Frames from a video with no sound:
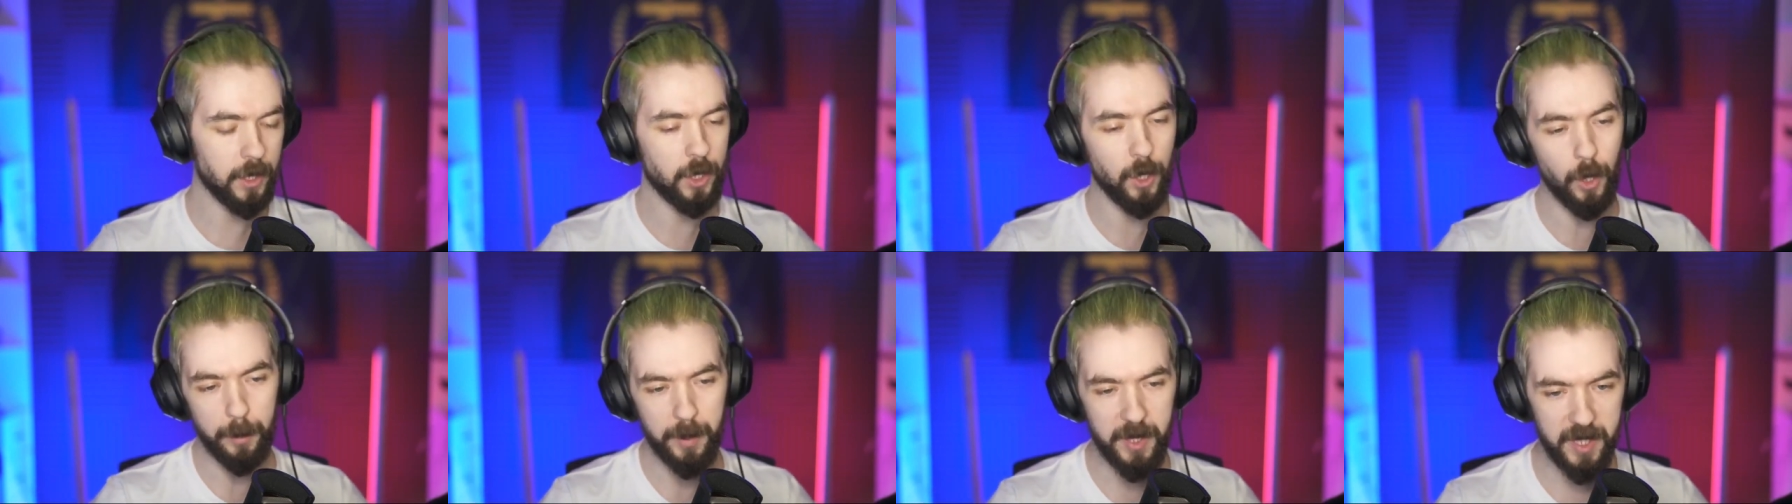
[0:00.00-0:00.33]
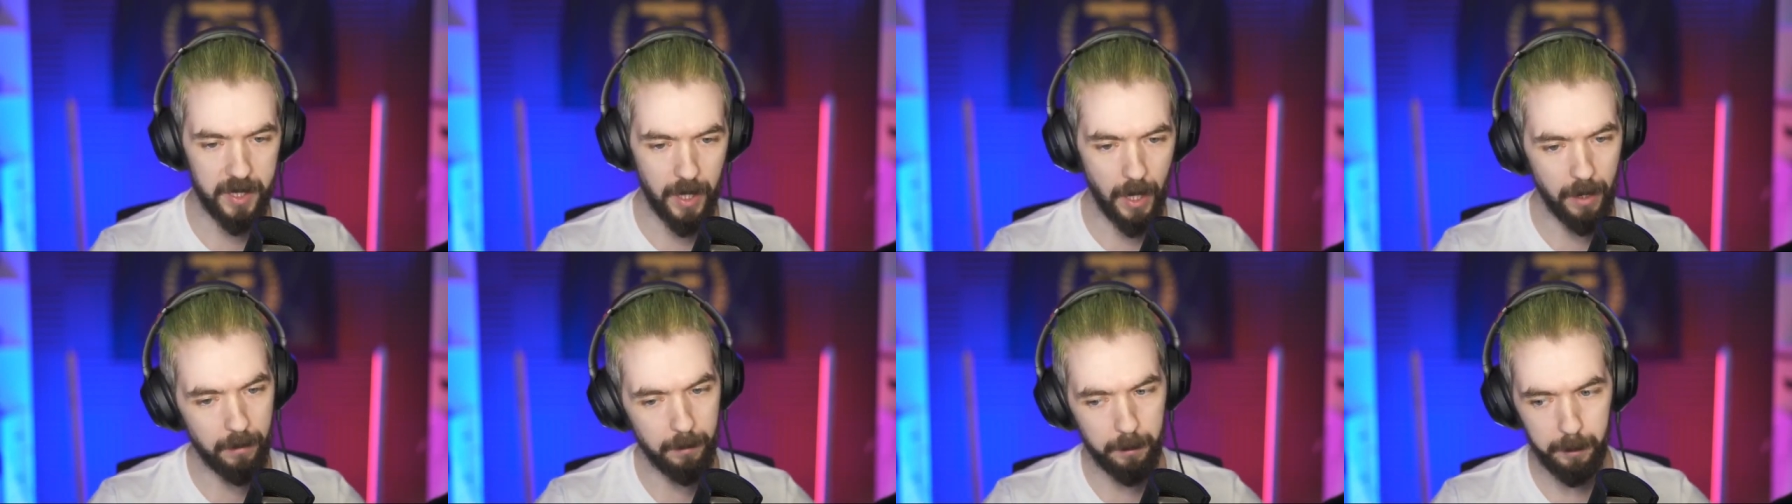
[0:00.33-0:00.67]
to
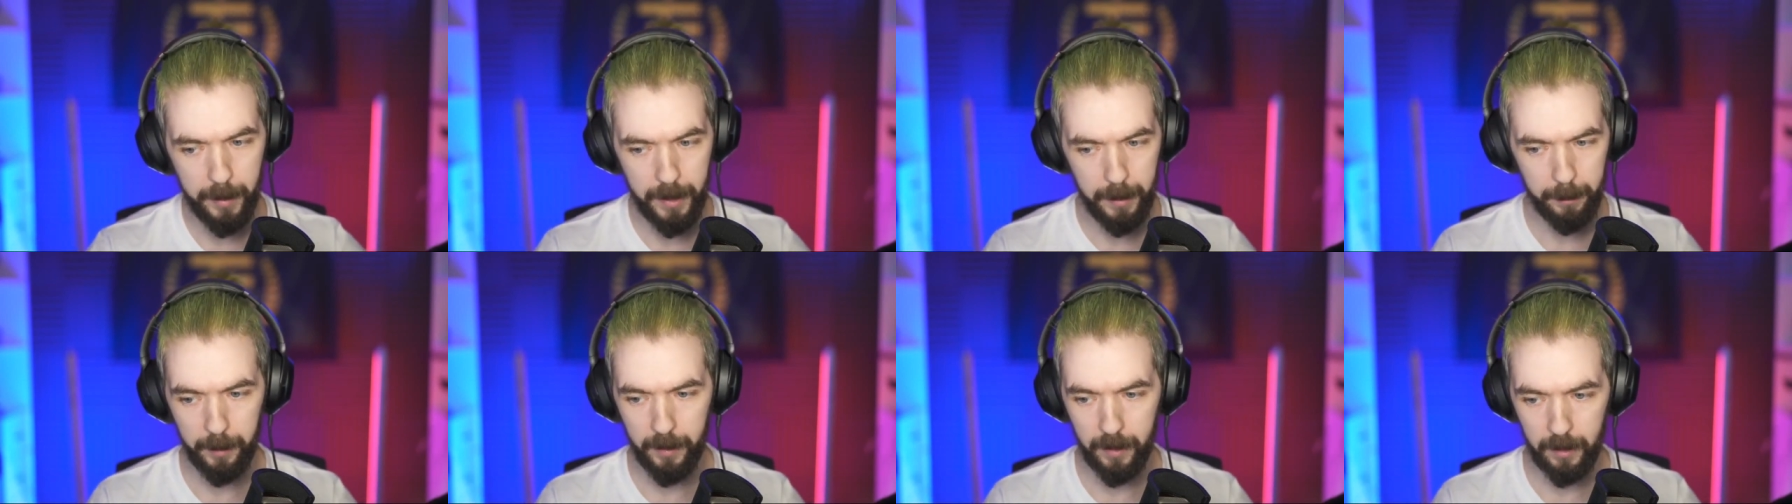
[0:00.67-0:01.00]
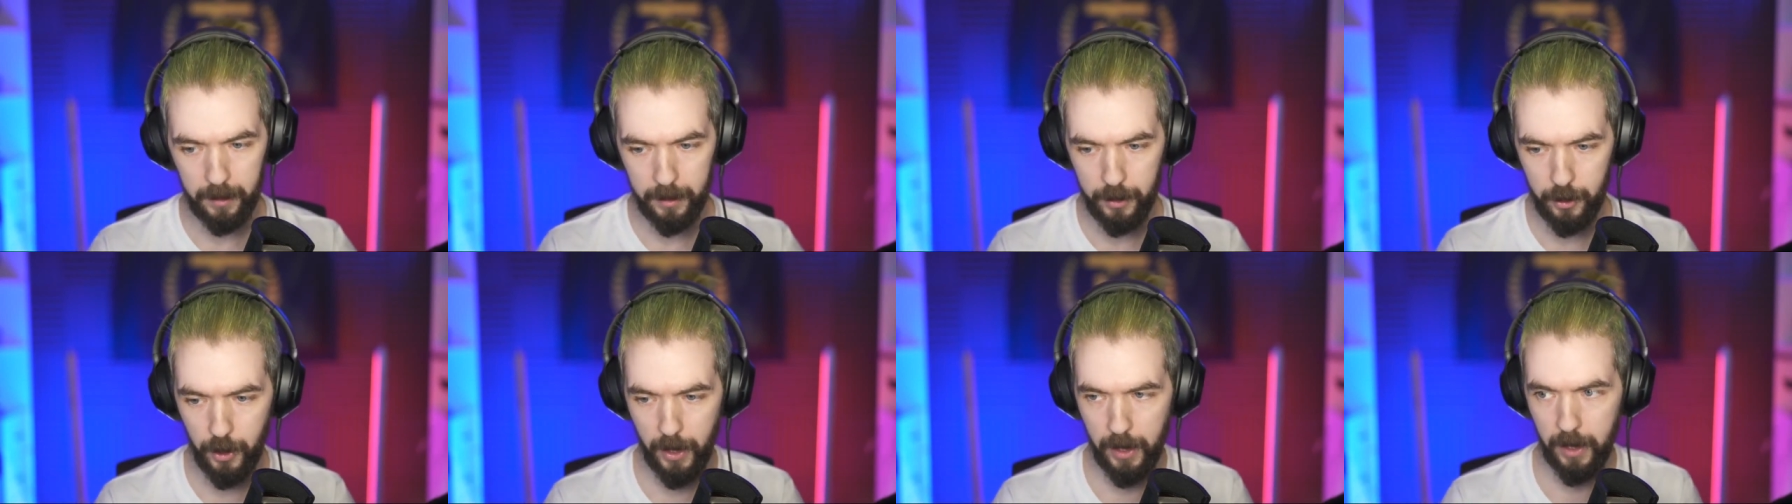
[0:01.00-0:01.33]
upset
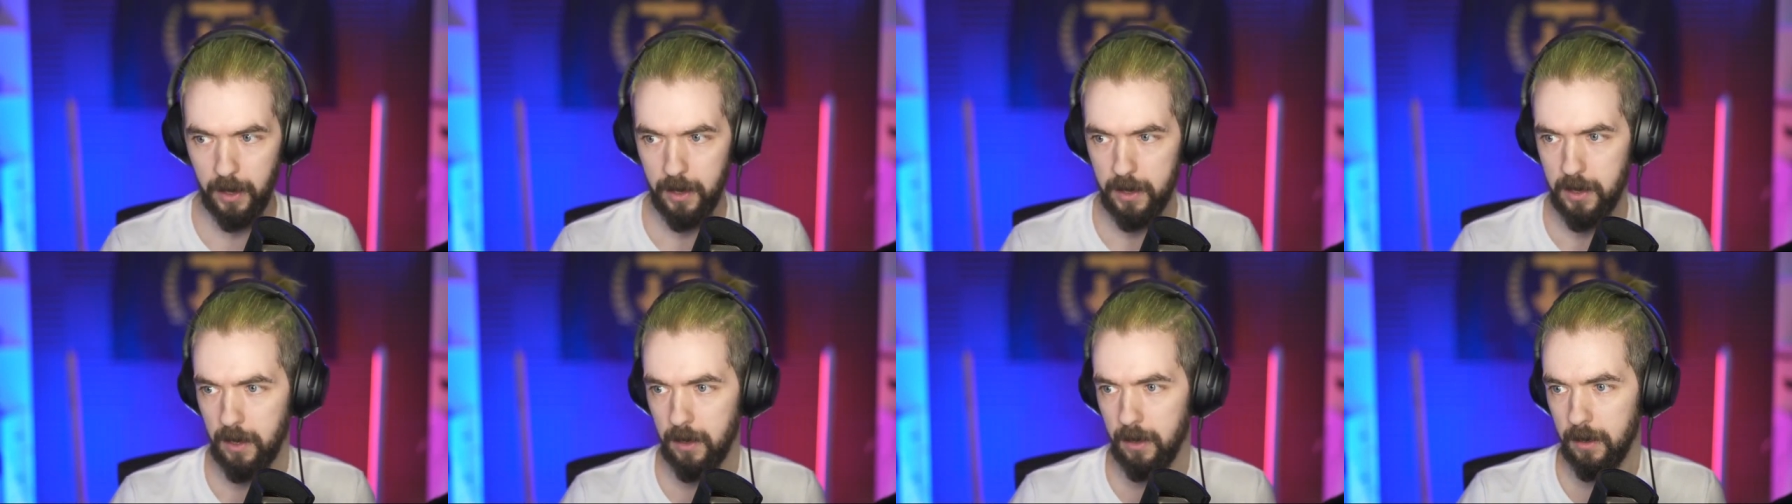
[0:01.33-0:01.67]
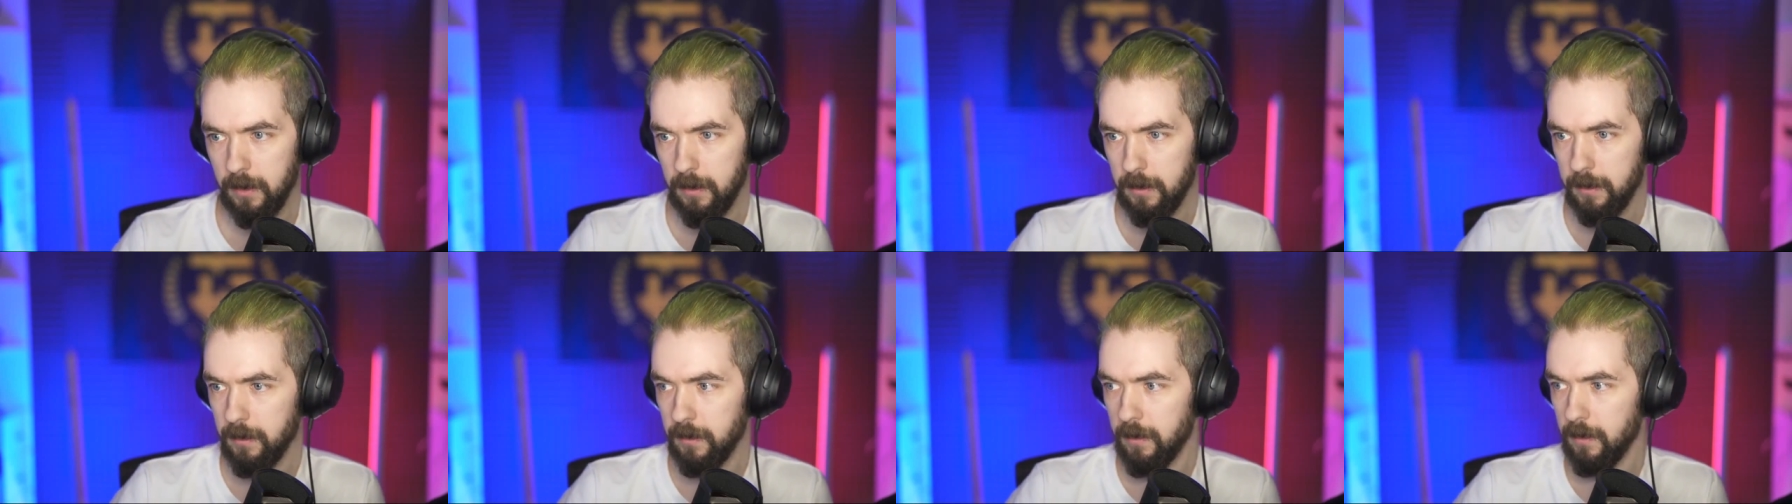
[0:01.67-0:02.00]
people and try not
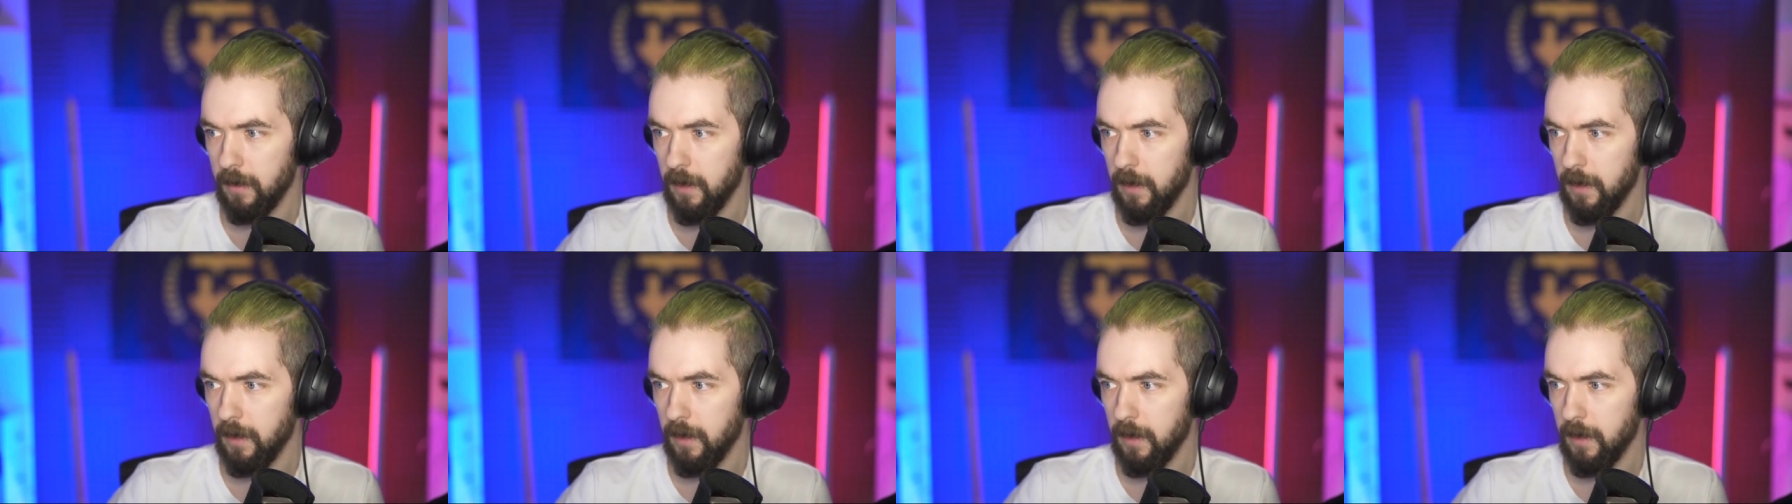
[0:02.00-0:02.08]
to